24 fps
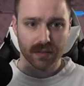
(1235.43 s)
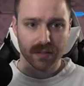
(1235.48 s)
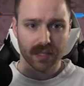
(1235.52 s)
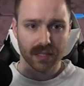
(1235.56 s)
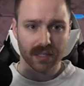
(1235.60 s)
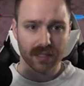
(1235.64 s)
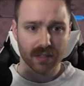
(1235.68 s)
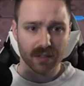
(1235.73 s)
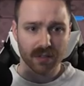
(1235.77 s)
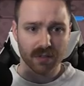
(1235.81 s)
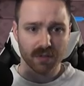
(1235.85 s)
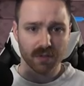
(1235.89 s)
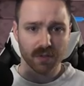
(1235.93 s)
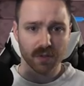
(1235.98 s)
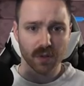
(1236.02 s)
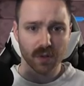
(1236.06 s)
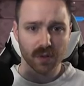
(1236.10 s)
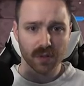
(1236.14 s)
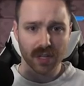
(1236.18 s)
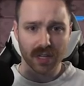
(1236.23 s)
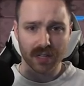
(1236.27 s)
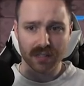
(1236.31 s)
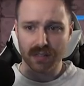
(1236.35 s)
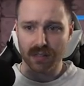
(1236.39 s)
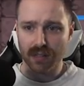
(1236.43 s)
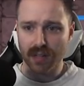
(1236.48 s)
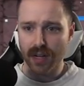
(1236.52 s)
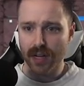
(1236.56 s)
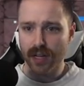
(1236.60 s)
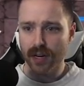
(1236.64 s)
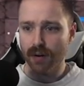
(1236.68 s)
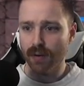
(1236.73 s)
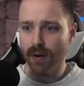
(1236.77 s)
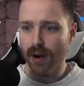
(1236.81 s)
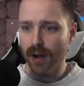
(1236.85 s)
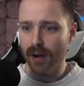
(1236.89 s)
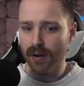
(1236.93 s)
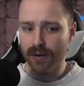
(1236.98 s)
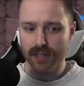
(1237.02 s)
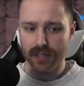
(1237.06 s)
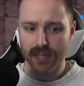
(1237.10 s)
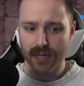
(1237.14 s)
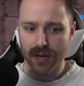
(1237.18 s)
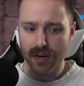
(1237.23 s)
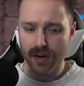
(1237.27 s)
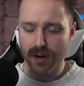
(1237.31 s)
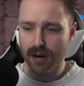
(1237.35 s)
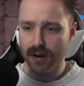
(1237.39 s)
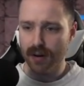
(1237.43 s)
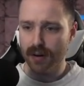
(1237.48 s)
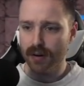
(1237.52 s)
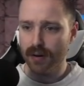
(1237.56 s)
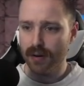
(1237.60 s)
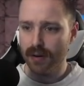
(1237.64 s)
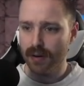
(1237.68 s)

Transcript: Get this food that's lying around here.